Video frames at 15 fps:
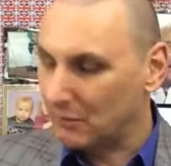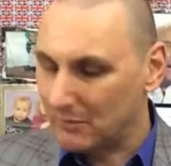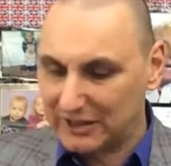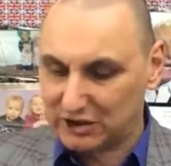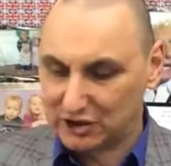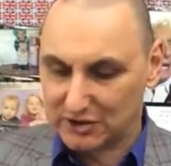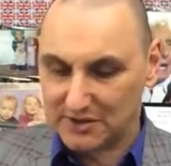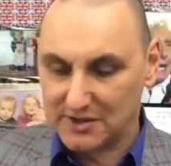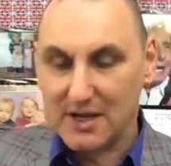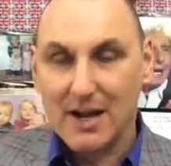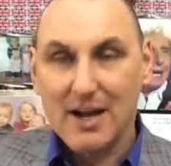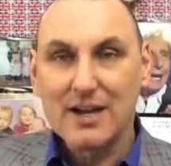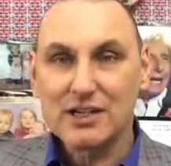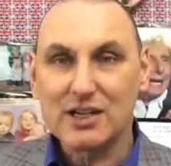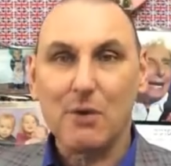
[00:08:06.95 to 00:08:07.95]
the questions,
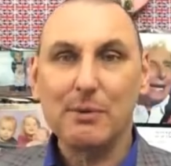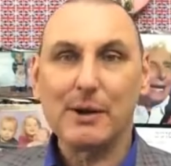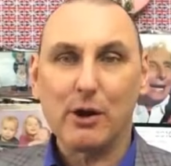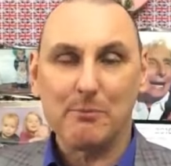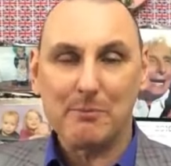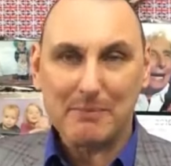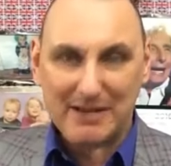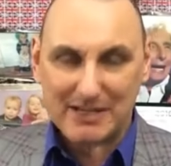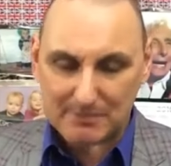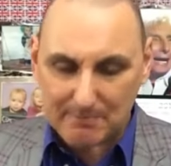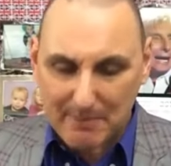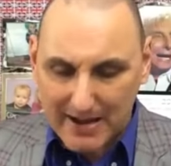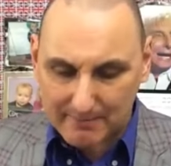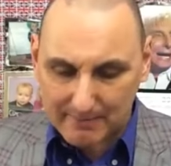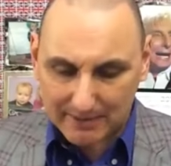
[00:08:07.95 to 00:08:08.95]
so we got me bits
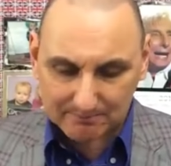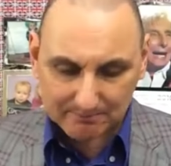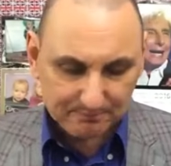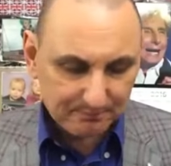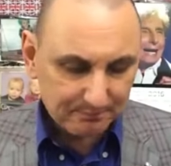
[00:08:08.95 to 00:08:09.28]
of paper.